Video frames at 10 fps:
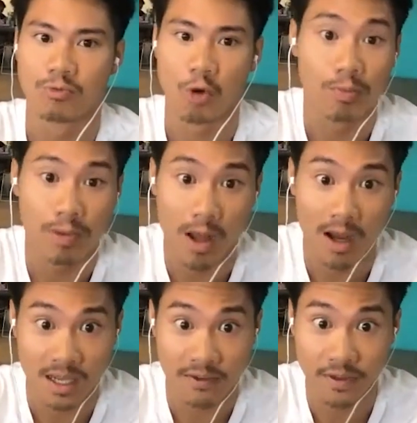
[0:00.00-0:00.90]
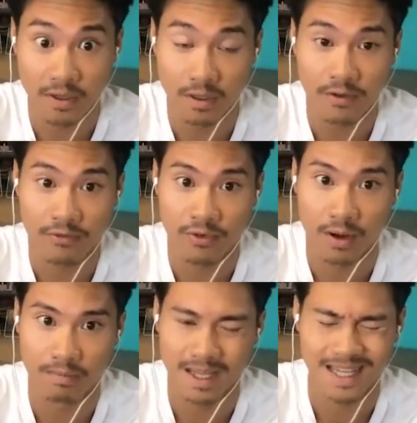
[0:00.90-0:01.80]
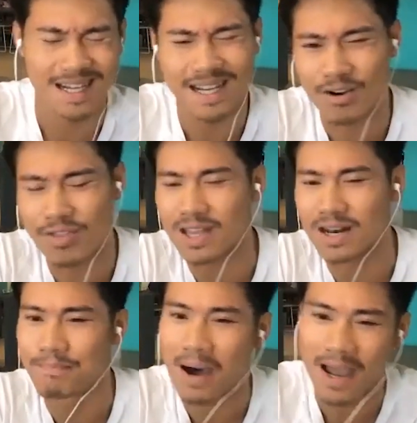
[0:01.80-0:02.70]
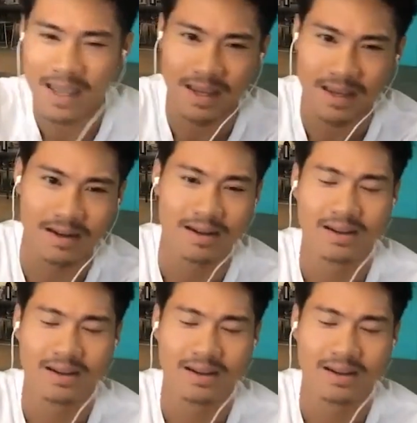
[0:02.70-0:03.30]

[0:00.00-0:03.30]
roadblocks, I feel, from like, ah, are they going to buy it?